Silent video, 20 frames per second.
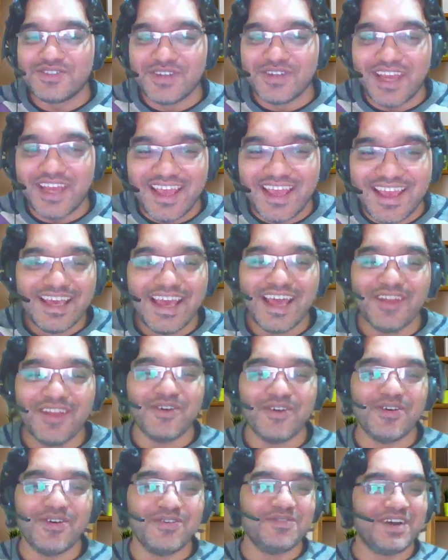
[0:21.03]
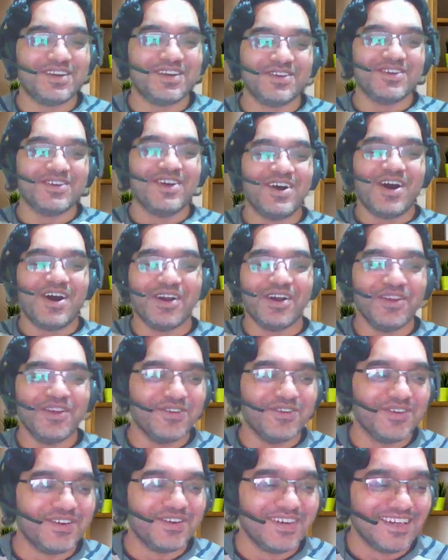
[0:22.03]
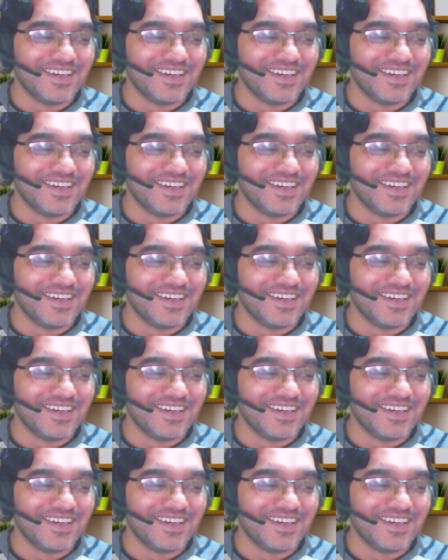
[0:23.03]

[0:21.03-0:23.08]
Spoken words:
today. Hello, Pato. How are you?